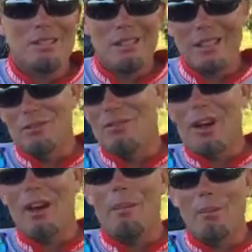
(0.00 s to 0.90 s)
So that's
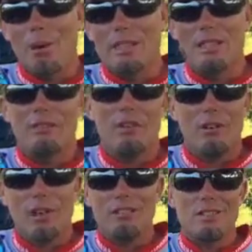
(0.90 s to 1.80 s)
very impressive.
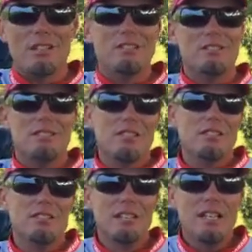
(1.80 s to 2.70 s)
Congratulations,
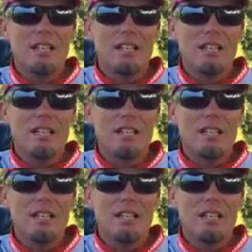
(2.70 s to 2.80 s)
Justin.